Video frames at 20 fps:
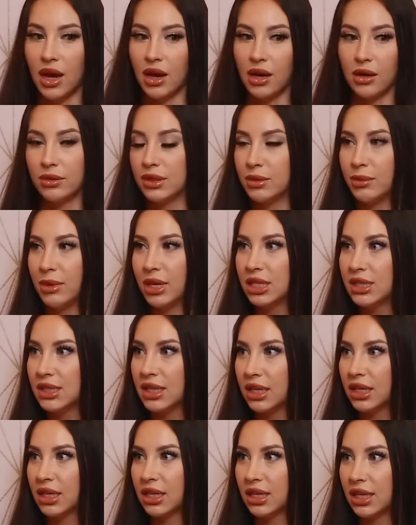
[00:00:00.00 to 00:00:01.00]
Uh, it was
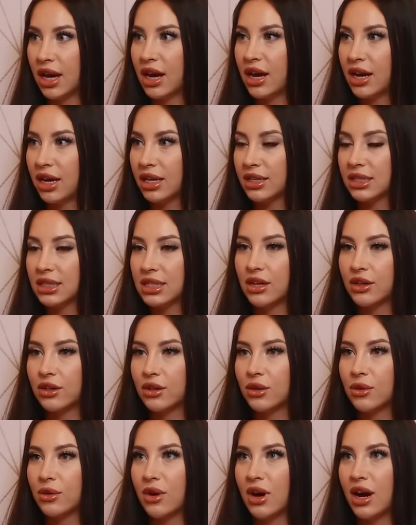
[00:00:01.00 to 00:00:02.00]
amazing. Yeah. yeah.
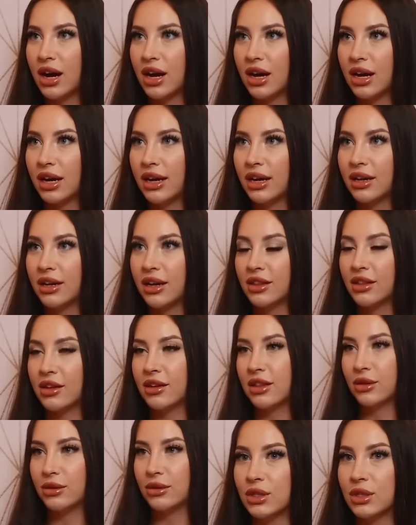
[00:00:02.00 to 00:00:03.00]
So I, I
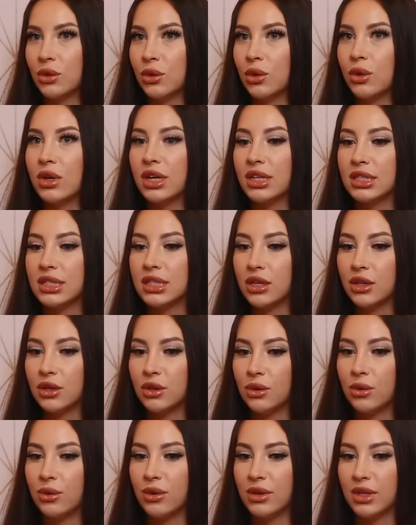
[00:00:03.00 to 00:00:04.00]
thought so cool. And
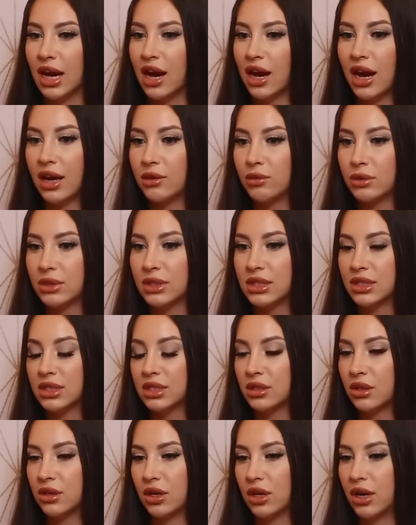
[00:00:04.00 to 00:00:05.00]
so, yeah, I
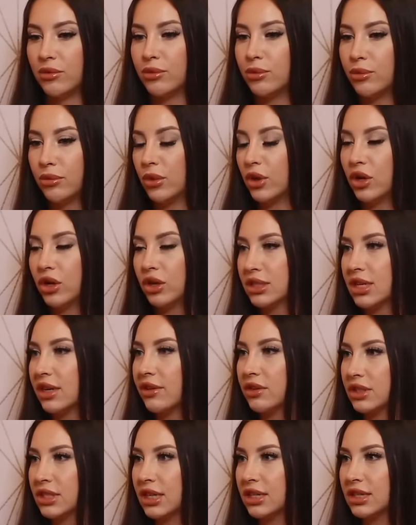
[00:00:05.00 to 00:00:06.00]
was i hooked
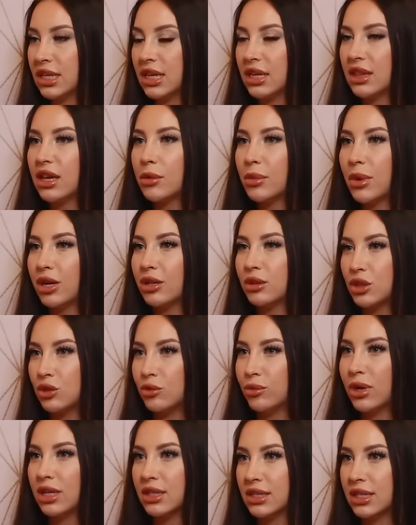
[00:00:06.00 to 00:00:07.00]
ever since. And I think about two
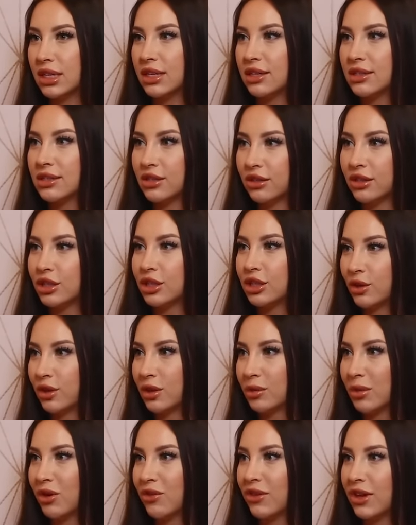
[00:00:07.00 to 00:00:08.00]
months in, I started
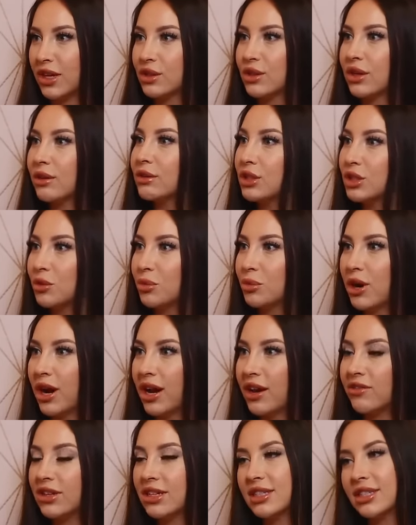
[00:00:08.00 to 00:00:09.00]
showing my face. I would do
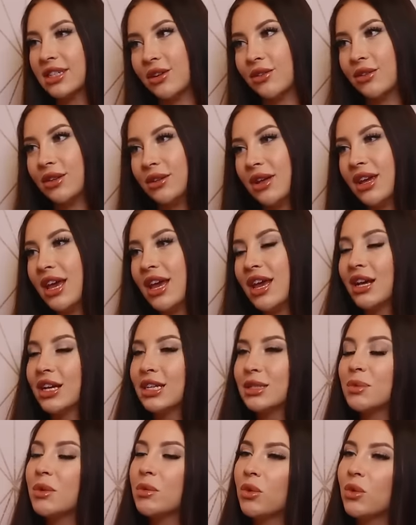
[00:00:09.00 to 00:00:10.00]
privates and I would,
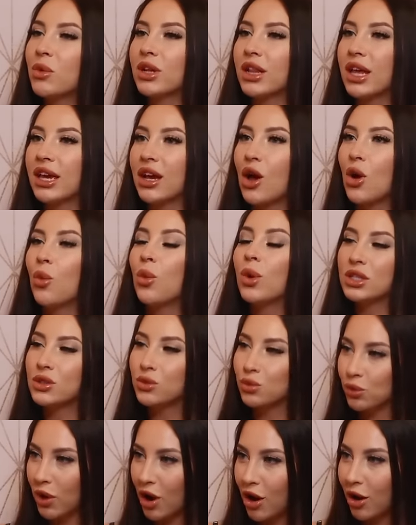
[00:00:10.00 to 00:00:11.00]
because people were like,
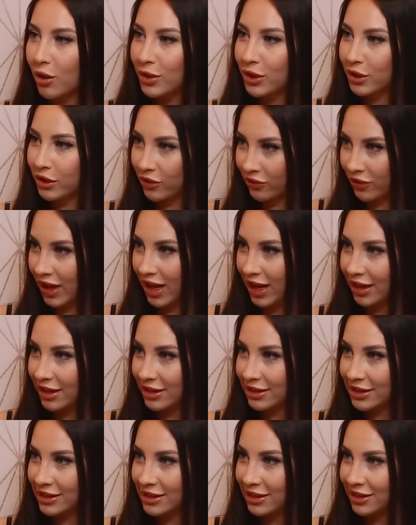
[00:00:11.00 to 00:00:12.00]
what's wrong with your
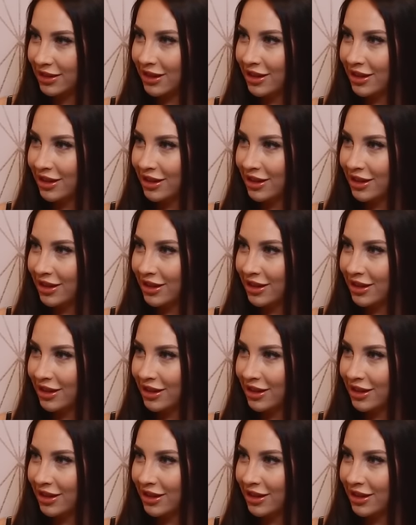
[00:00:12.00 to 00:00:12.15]
face?